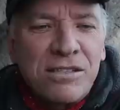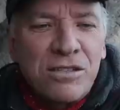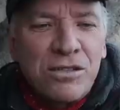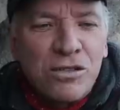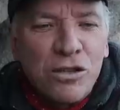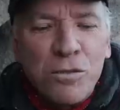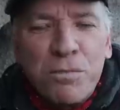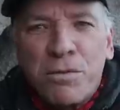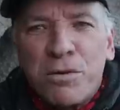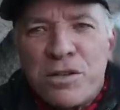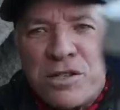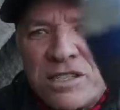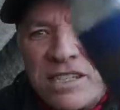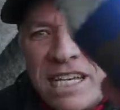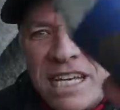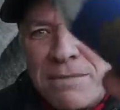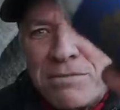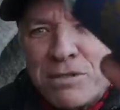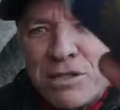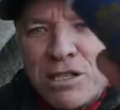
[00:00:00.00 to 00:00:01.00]
super
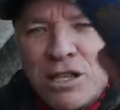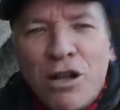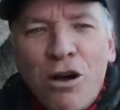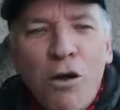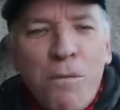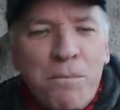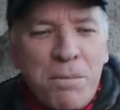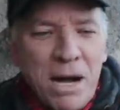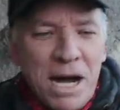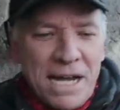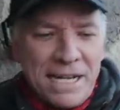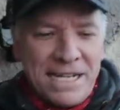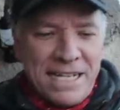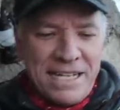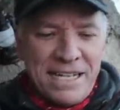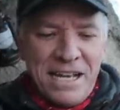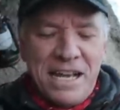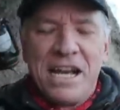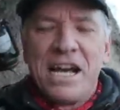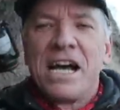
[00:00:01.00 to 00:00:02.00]
steep slope on
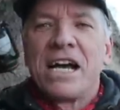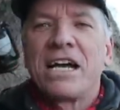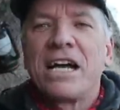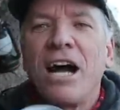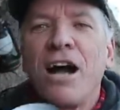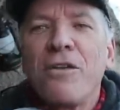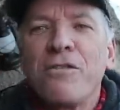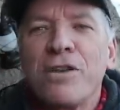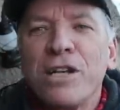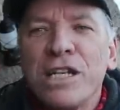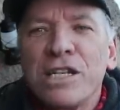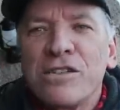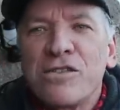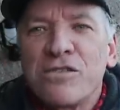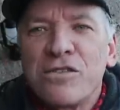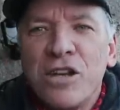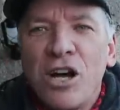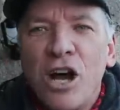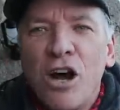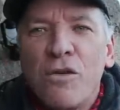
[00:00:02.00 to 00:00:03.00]
it, covered in
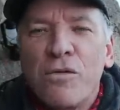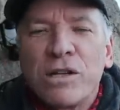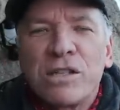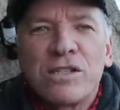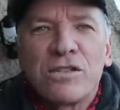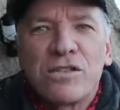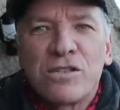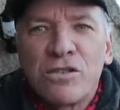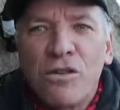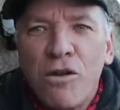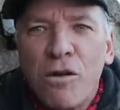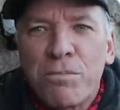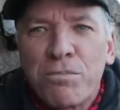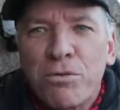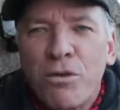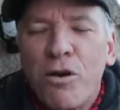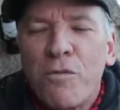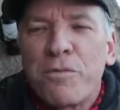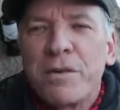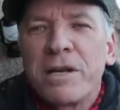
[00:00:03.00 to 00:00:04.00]
snow, which is so
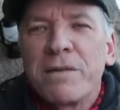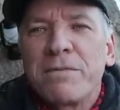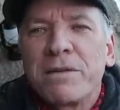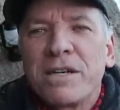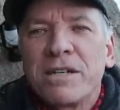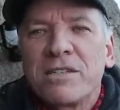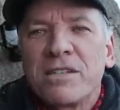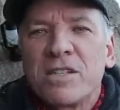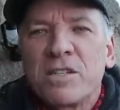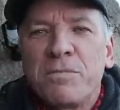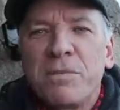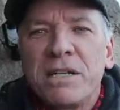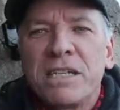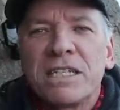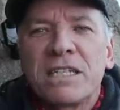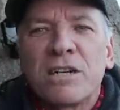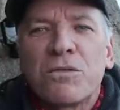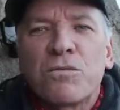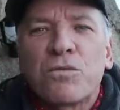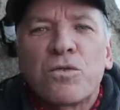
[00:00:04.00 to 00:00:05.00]
appropriate because it's been
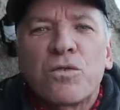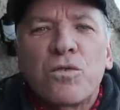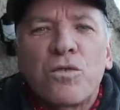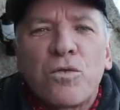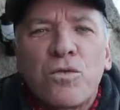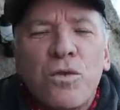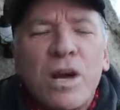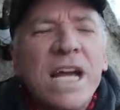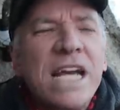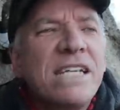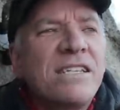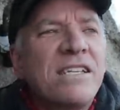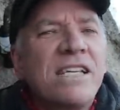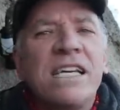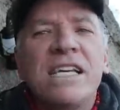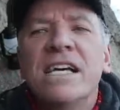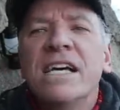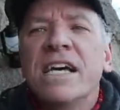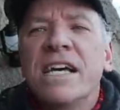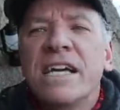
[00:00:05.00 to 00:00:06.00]
in a crazy